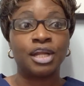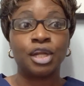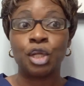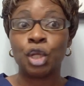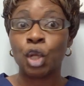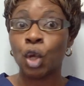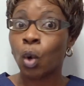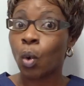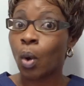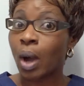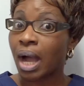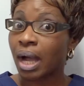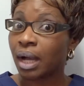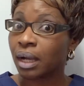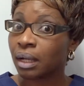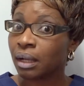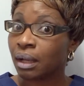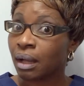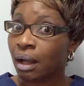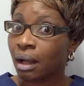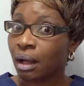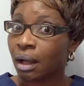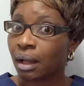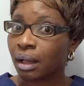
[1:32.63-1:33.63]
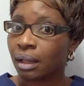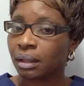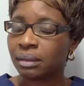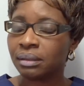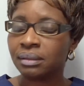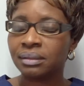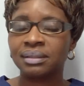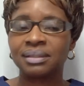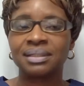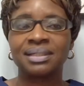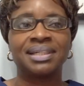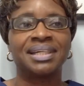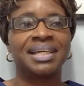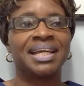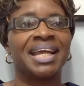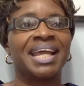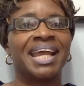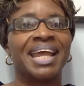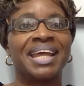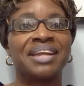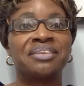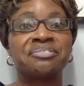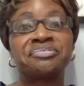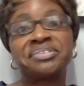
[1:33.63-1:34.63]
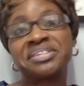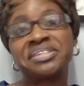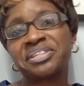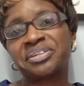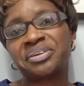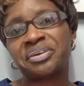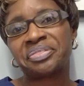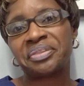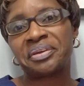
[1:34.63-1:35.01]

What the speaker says: no alcohol, and physical